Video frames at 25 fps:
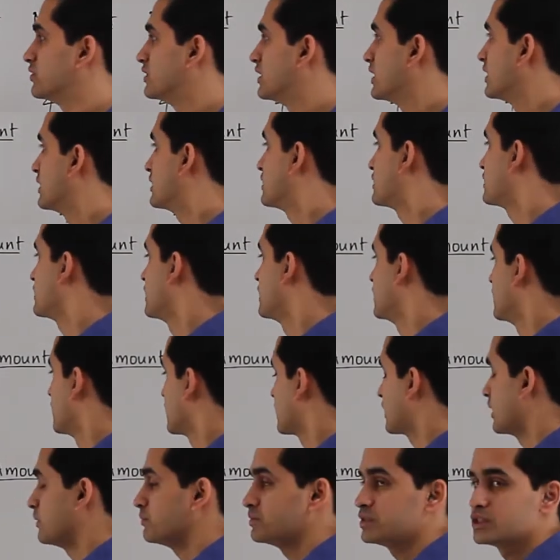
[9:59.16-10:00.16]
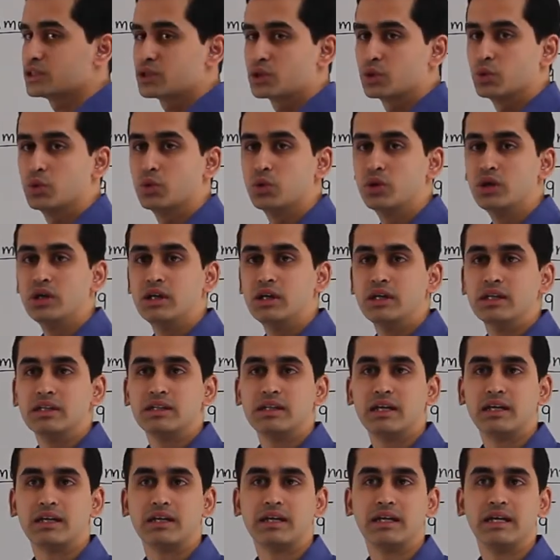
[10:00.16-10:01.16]
this comes to
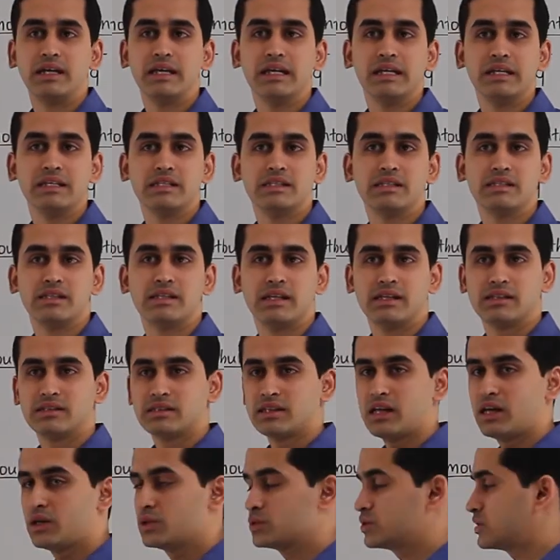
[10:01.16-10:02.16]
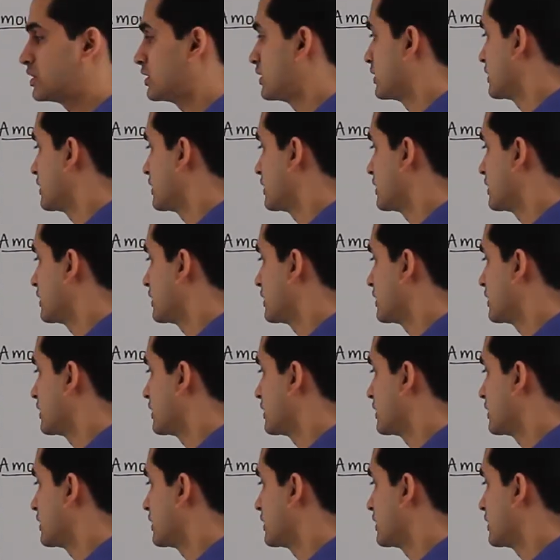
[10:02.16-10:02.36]
36,000.